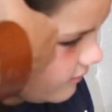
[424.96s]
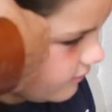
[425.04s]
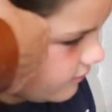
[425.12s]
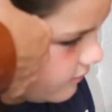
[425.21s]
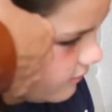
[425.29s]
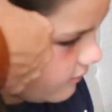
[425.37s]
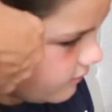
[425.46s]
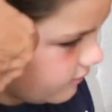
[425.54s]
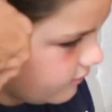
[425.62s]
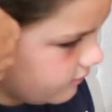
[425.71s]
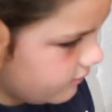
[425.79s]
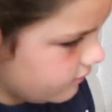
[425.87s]

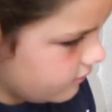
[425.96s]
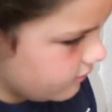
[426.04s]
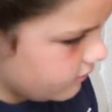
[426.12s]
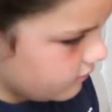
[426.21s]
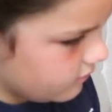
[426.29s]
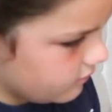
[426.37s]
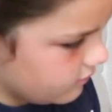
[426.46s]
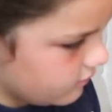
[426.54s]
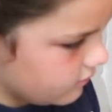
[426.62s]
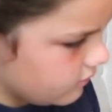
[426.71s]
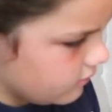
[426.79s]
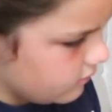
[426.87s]

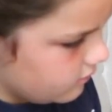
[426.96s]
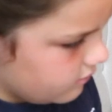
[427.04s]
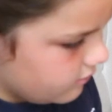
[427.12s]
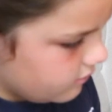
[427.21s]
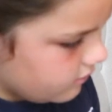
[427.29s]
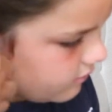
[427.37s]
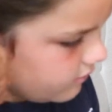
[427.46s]
[no speech]